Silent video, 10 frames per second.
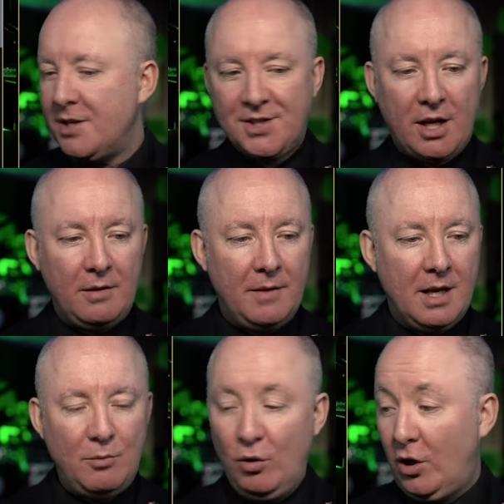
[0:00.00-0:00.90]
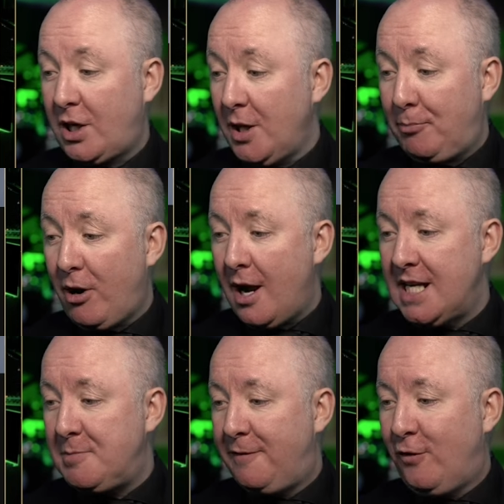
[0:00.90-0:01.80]
So we'll look at the
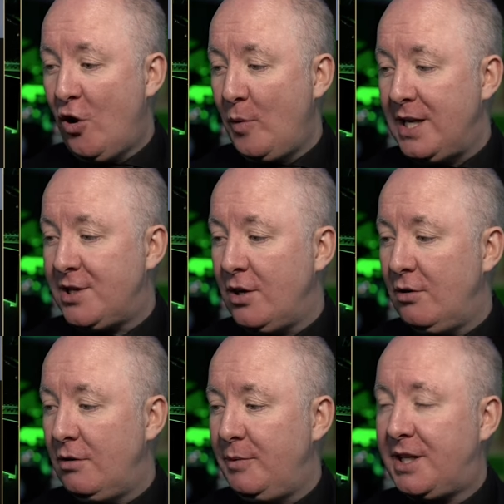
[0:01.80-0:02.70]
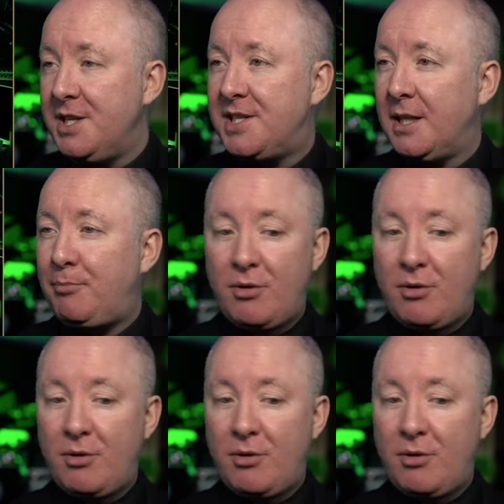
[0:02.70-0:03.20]
price before we do. We can see the